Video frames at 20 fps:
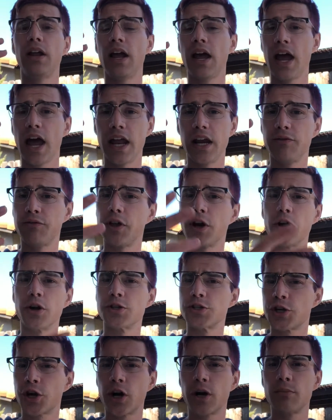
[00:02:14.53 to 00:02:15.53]
and if there are
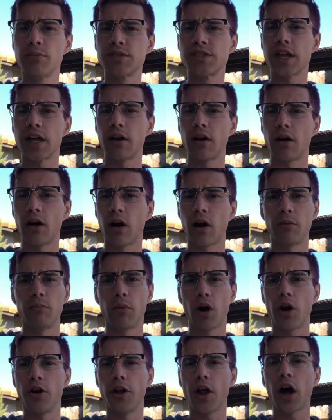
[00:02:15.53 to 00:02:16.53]
terms that
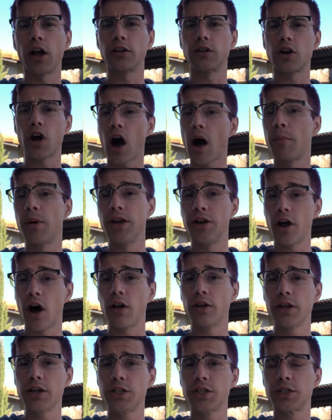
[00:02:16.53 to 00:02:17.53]
are not common
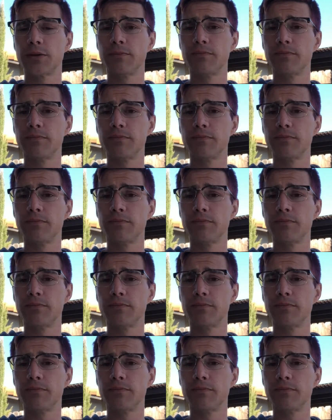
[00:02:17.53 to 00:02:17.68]
knowledge,